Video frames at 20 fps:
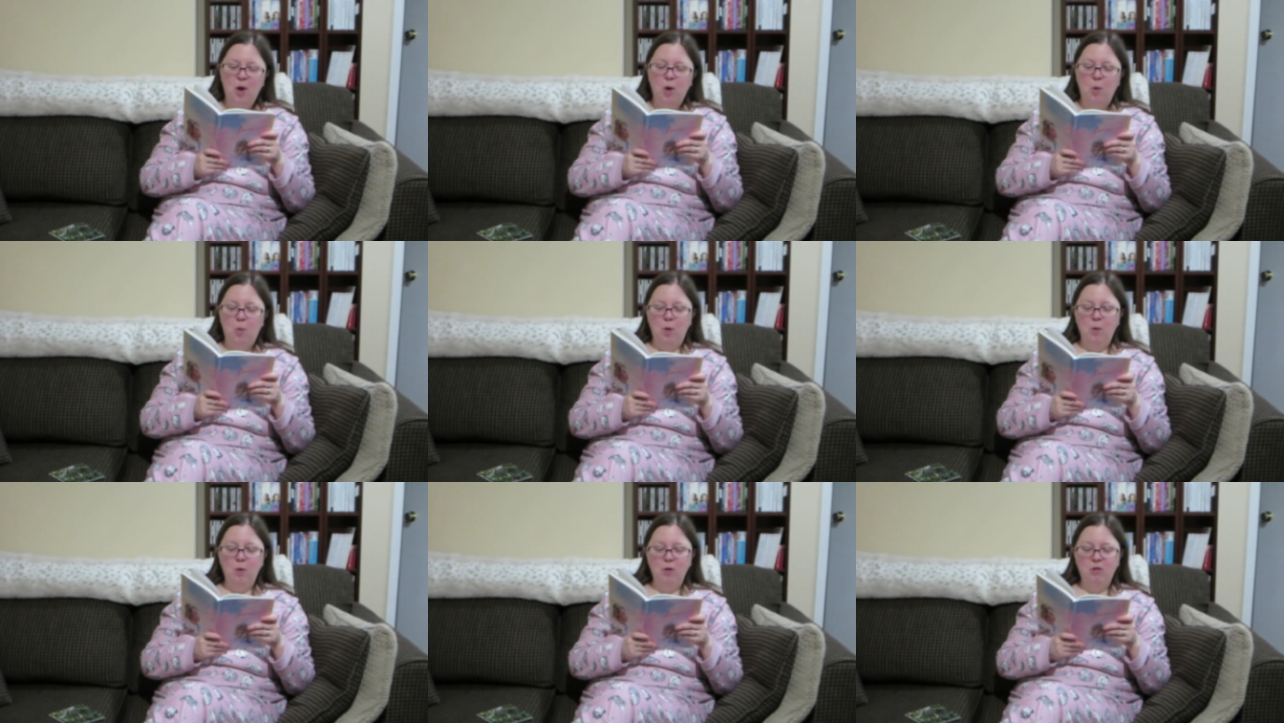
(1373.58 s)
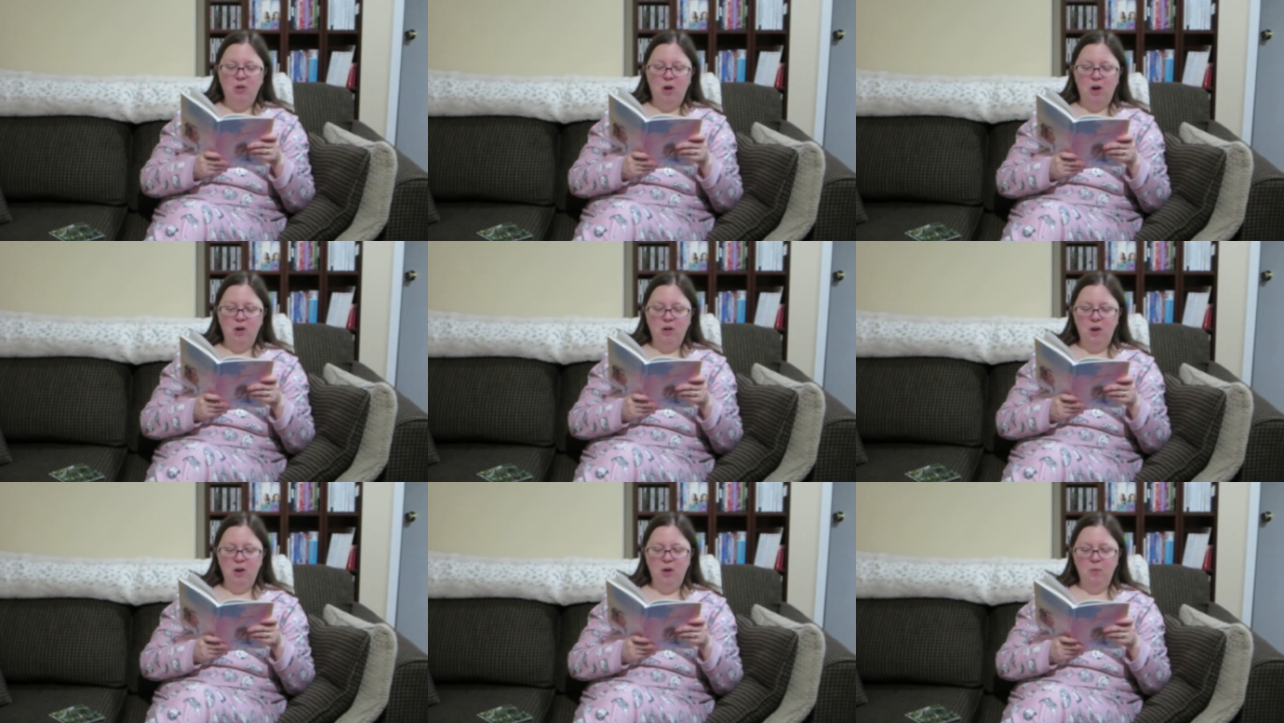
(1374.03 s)
We were
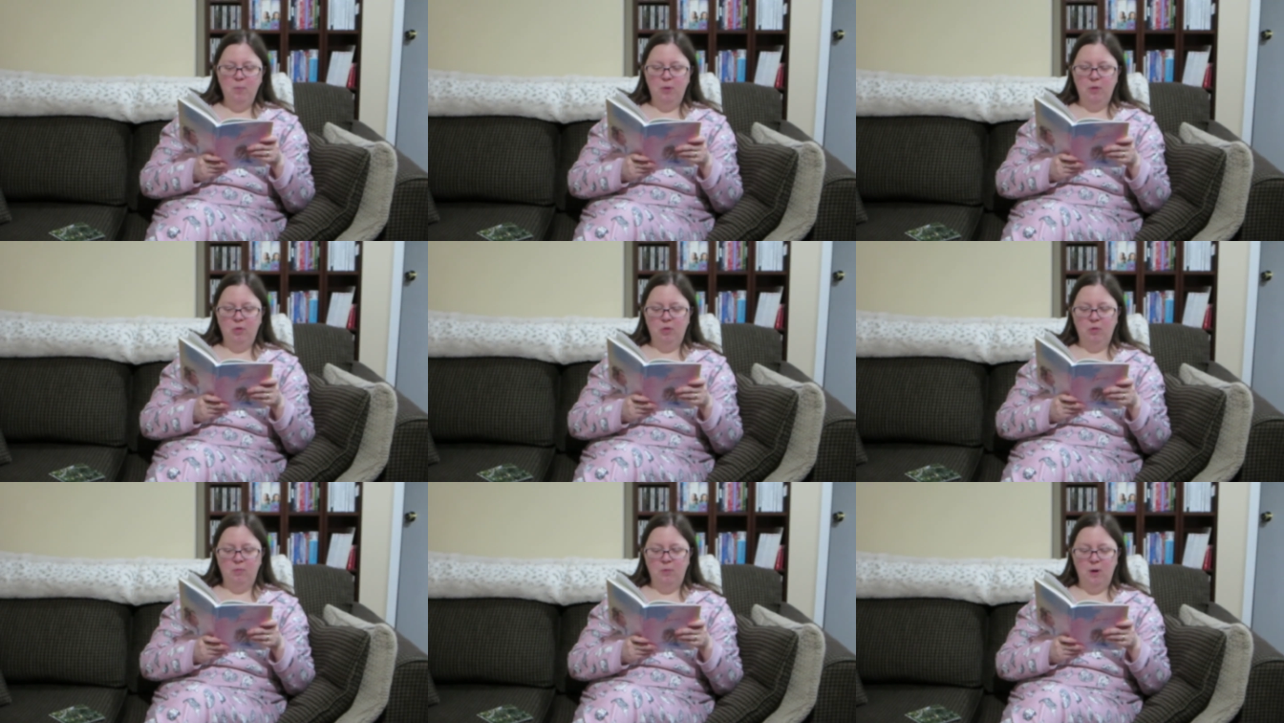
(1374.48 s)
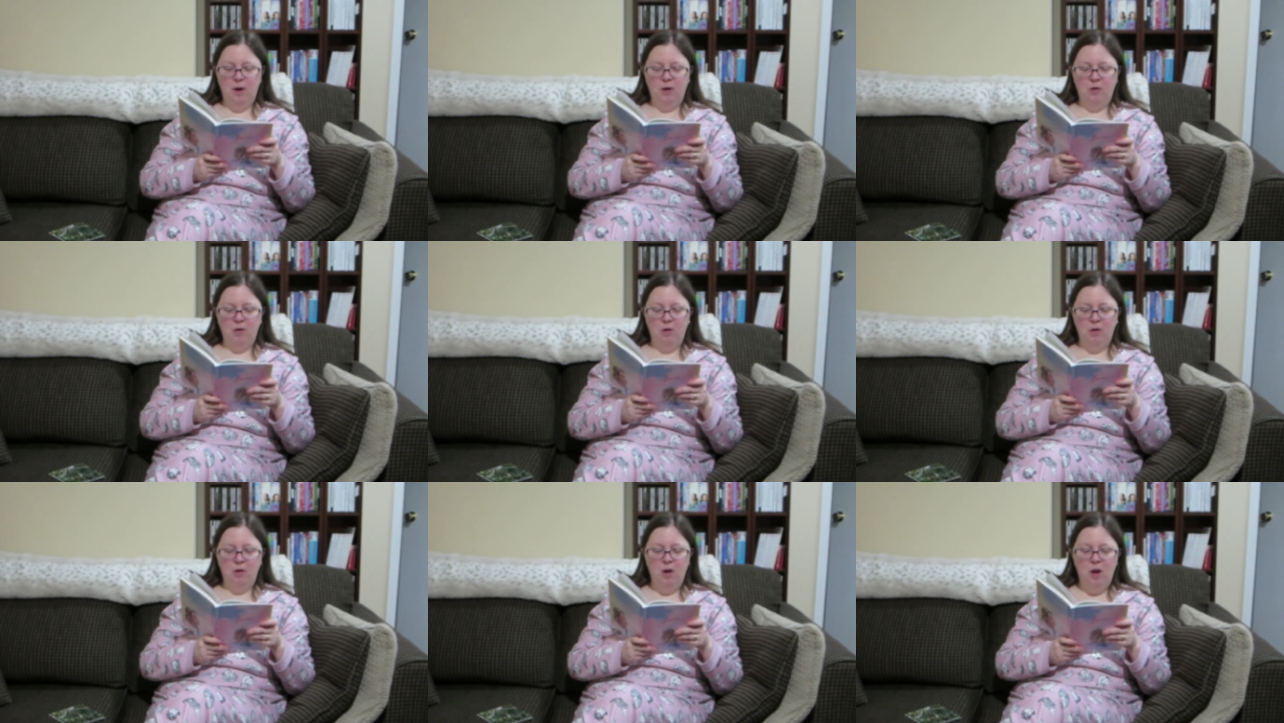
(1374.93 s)
talking about the
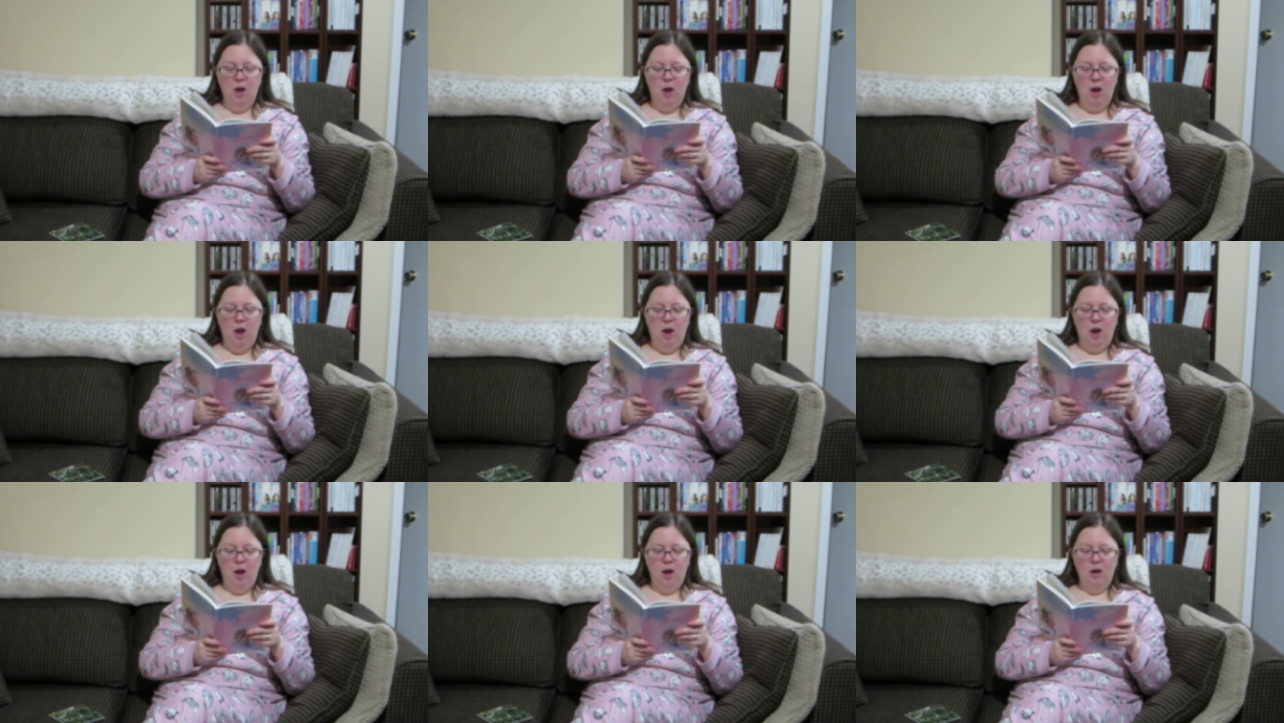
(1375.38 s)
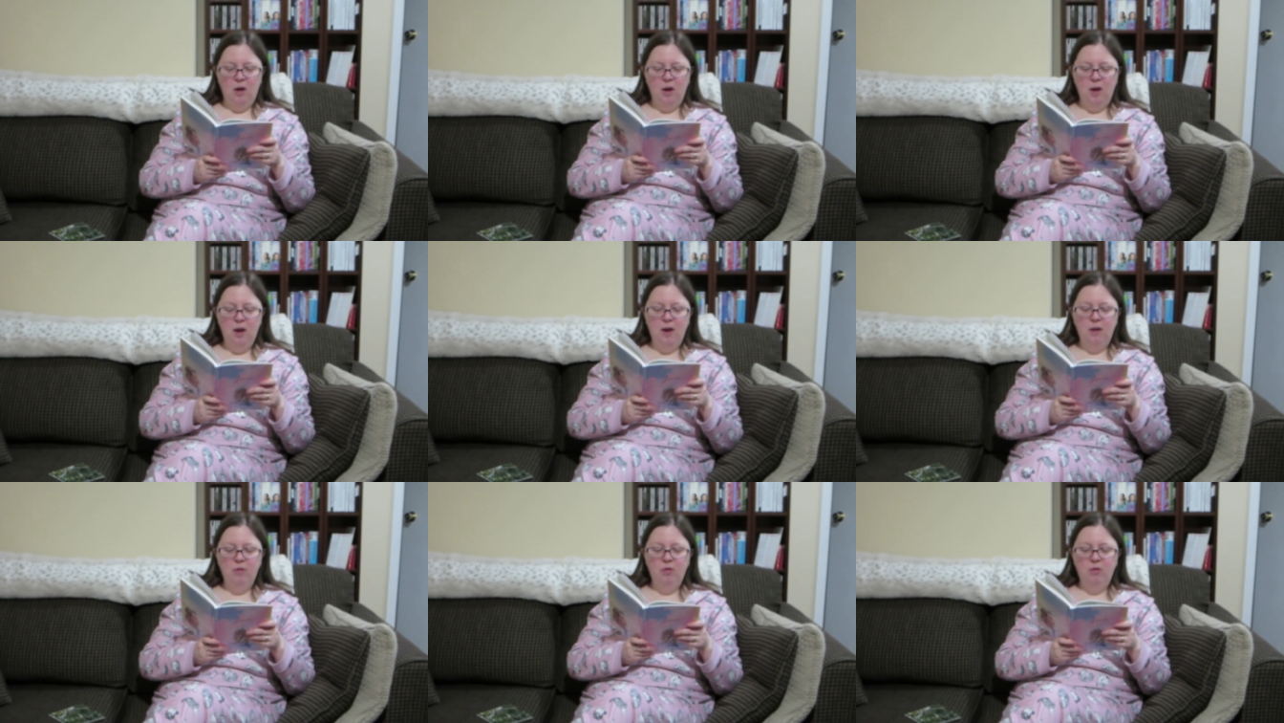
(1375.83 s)
record, and I
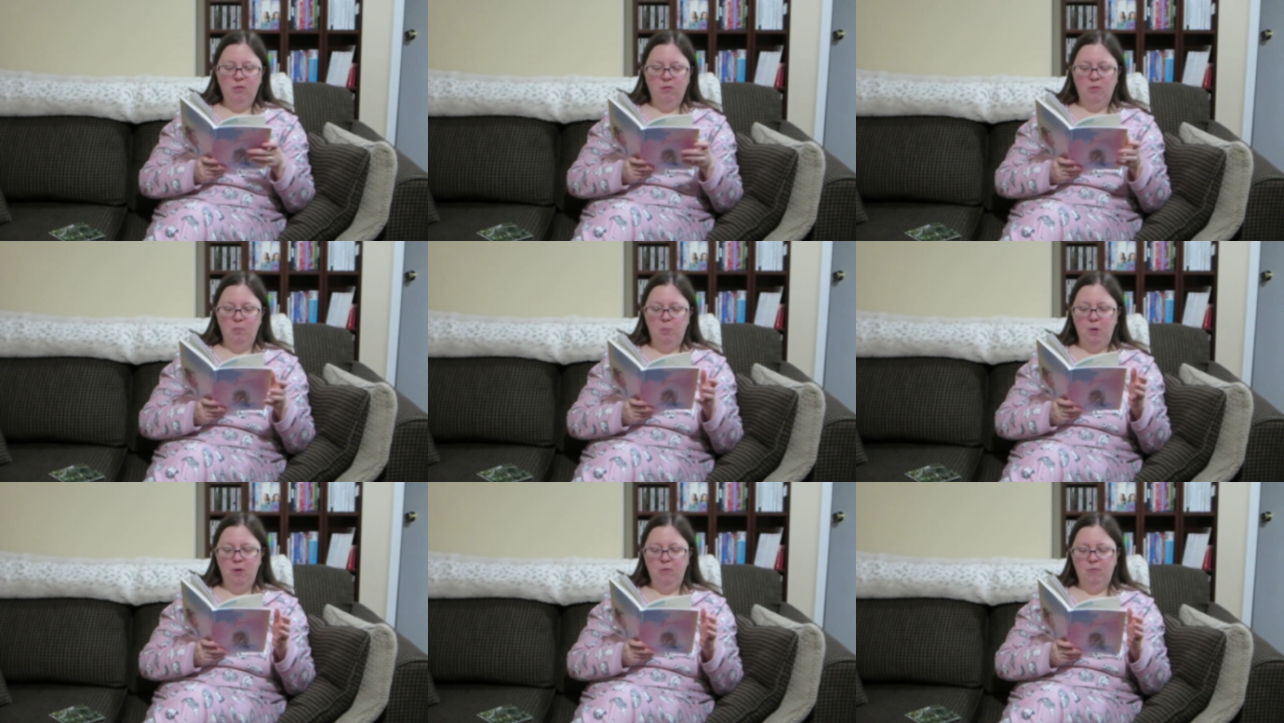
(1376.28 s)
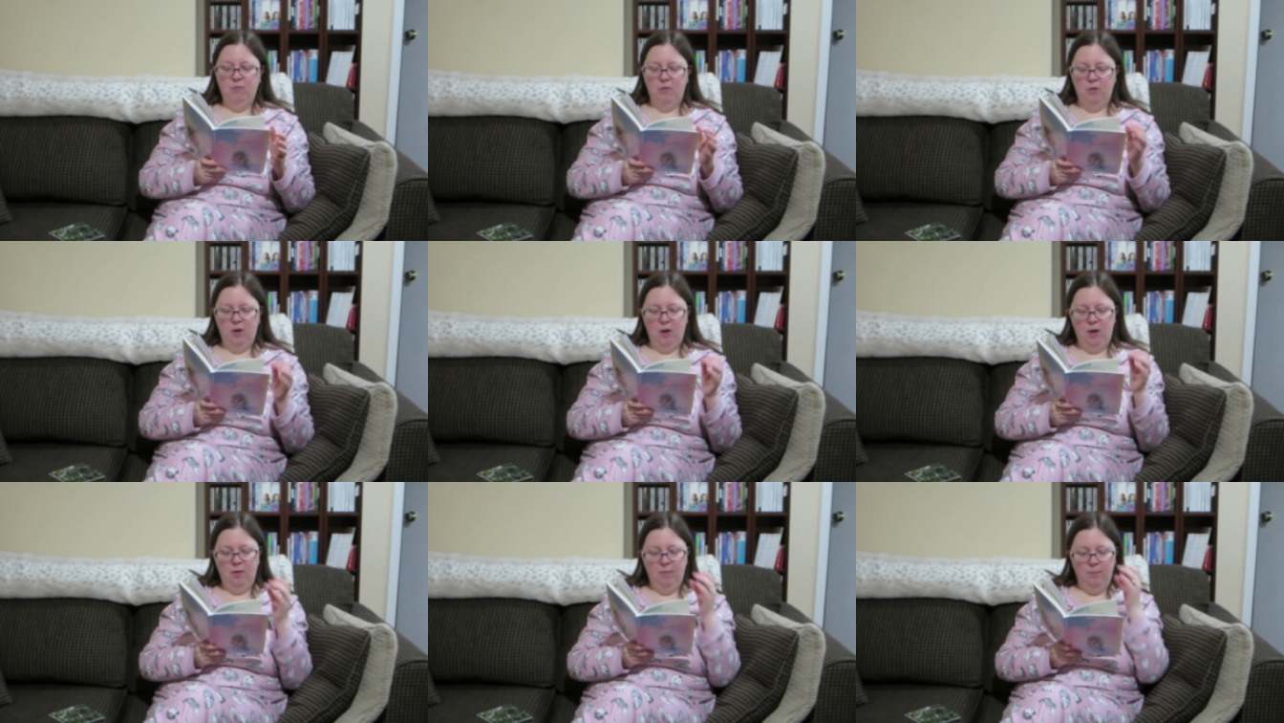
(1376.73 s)
had this
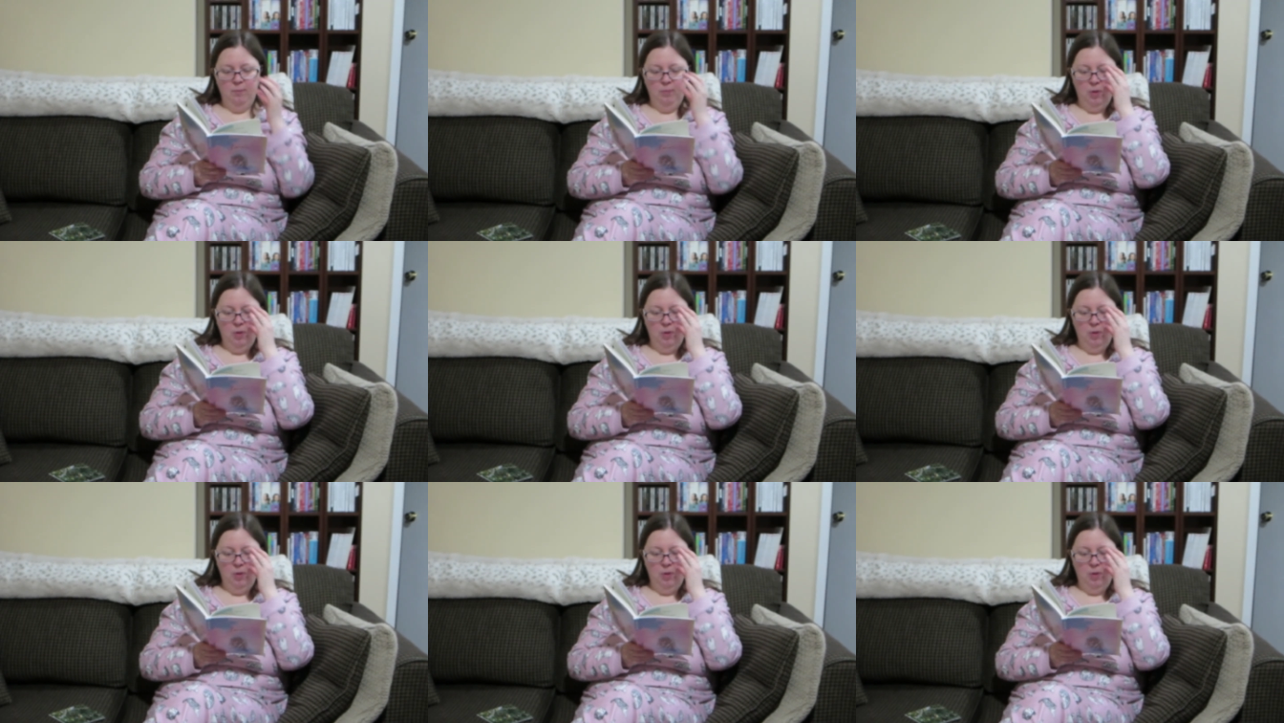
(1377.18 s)
epiphany.